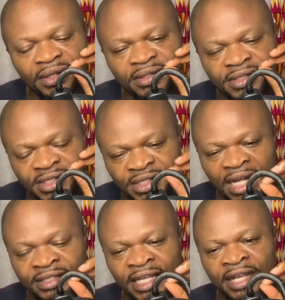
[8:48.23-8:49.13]

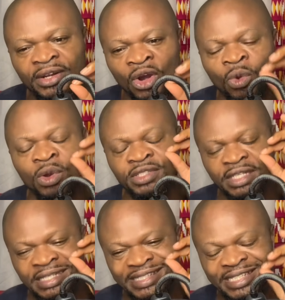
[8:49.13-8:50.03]
started or was
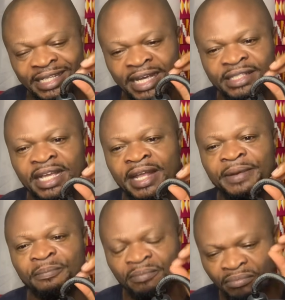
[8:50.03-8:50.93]

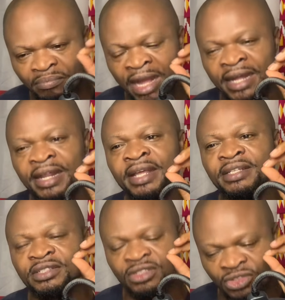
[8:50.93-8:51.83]
instigated by the
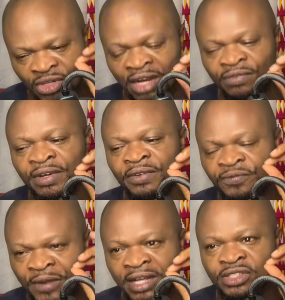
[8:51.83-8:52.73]
traveling
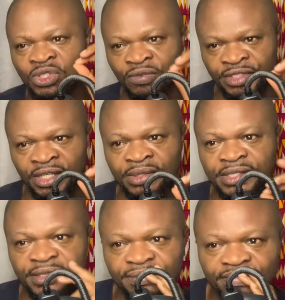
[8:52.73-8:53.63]
fans of
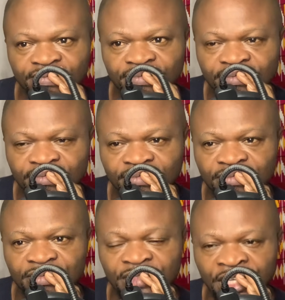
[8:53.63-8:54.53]
Chelsea.
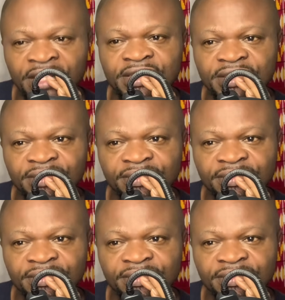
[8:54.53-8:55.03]
Yes.